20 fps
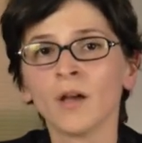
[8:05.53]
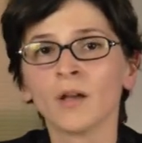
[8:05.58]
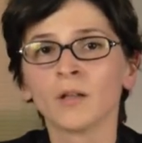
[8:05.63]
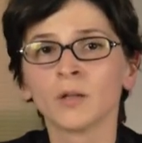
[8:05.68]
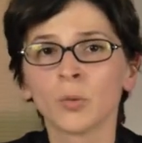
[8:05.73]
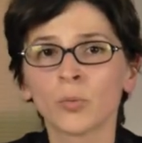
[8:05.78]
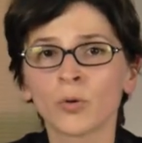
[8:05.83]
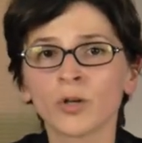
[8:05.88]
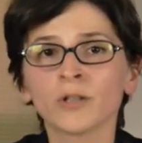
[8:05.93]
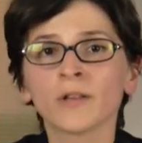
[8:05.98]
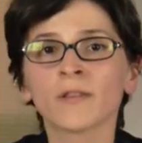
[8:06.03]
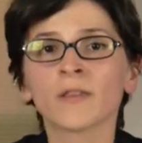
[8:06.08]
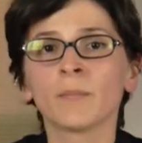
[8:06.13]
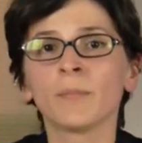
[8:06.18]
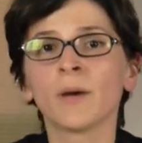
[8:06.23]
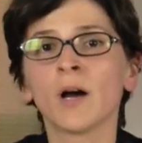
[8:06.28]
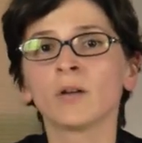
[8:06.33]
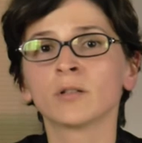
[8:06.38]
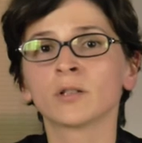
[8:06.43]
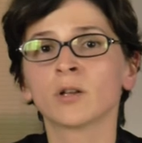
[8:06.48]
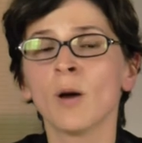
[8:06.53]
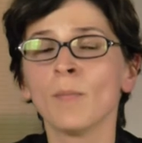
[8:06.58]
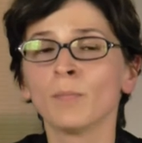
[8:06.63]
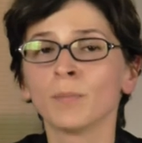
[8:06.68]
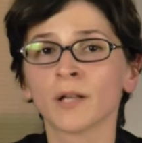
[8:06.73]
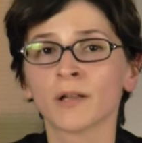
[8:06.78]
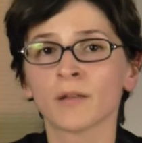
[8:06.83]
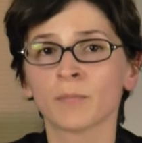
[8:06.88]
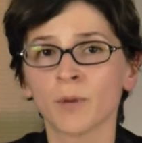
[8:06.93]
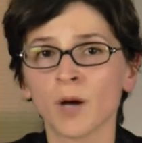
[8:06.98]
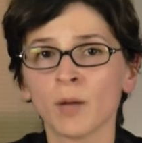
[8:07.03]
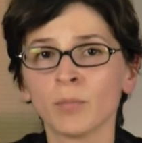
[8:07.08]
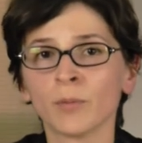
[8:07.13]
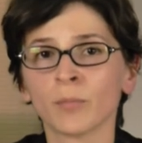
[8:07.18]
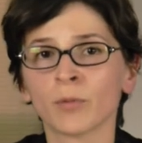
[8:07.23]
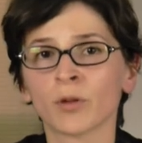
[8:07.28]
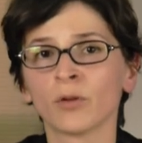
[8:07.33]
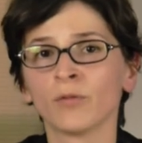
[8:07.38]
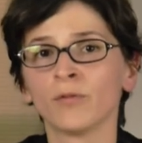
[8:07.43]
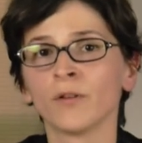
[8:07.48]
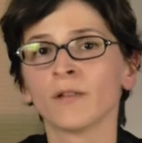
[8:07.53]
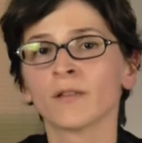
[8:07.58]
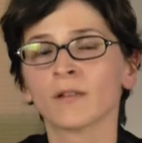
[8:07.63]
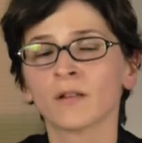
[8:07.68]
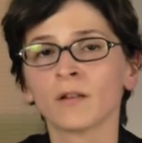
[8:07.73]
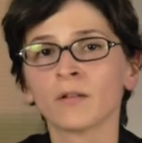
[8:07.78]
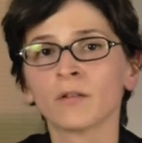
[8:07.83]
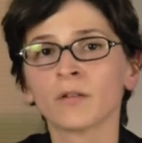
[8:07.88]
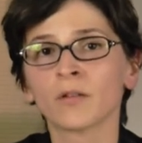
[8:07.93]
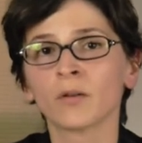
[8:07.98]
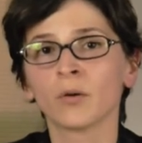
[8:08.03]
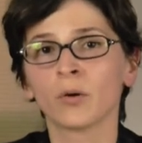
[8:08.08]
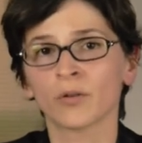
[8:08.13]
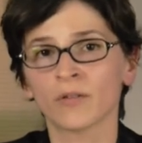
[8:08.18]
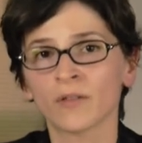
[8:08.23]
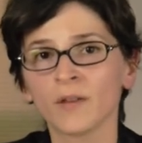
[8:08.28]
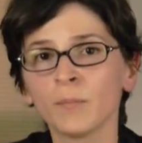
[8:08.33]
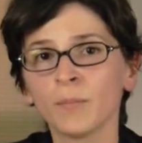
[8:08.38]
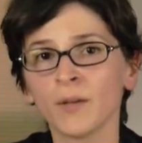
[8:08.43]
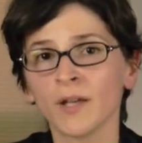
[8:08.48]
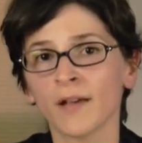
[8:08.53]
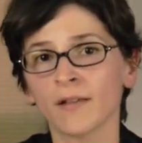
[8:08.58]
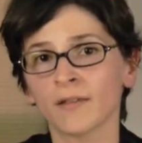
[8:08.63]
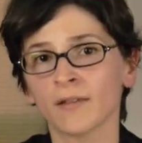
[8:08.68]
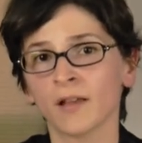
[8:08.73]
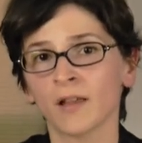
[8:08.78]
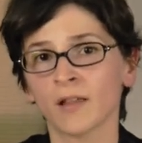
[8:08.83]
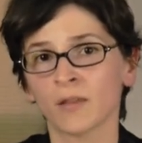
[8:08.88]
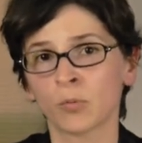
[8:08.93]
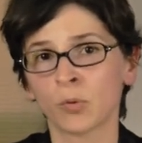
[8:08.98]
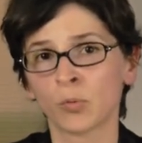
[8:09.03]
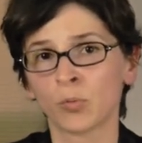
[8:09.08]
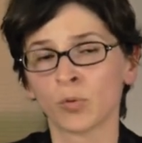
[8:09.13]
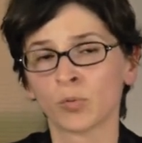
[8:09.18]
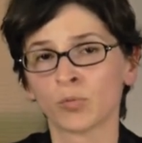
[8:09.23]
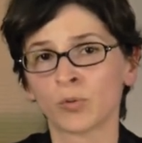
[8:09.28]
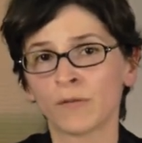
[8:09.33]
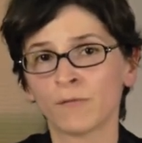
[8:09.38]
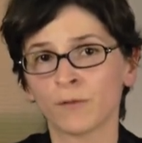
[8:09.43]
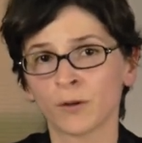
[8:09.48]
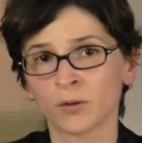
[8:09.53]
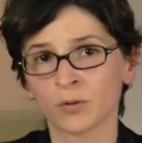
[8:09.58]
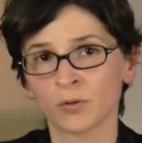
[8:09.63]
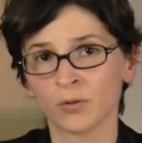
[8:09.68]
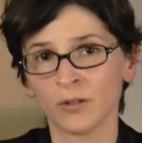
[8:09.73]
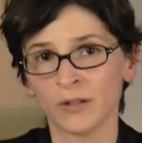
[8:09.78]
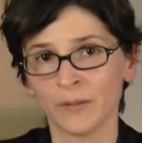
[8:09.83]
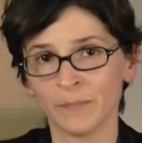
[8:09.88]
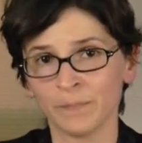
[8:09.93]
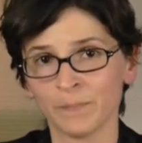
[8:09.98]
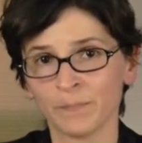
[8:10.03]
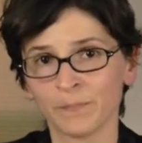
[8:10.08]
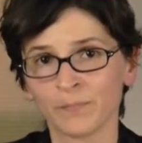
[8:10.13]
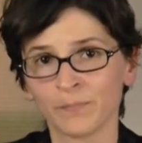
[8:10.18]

The word is about complex problem-solving skills, or CPS as we will refer to them.